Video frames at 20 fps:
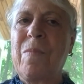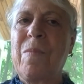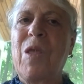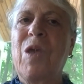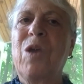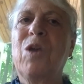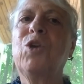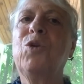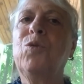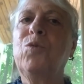
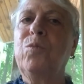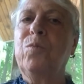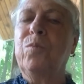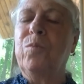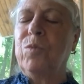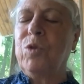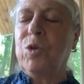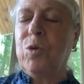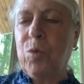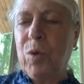you
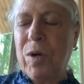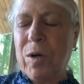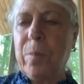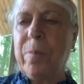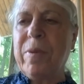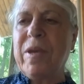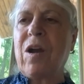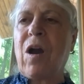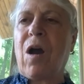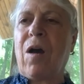will
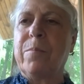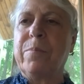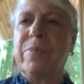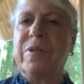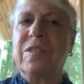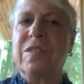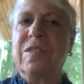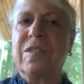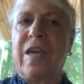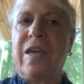be
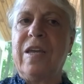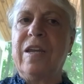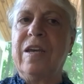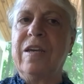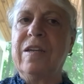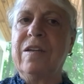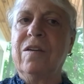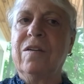compensated.